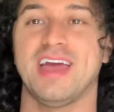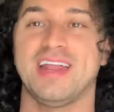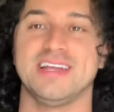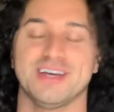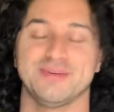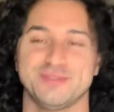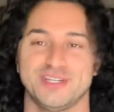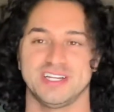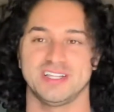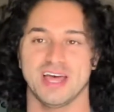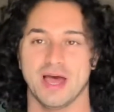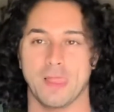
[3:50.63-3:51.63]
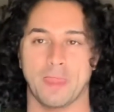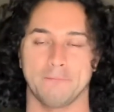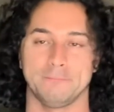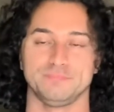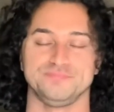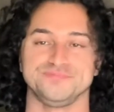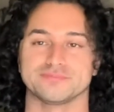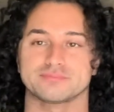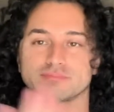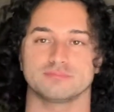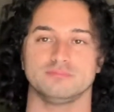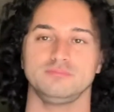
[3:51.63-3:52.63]
anytime she did that.
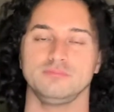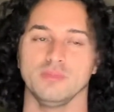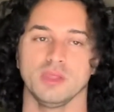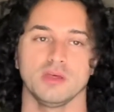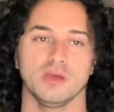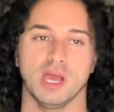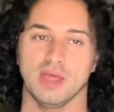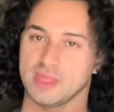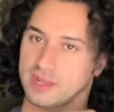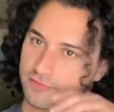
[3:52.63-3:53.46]
And then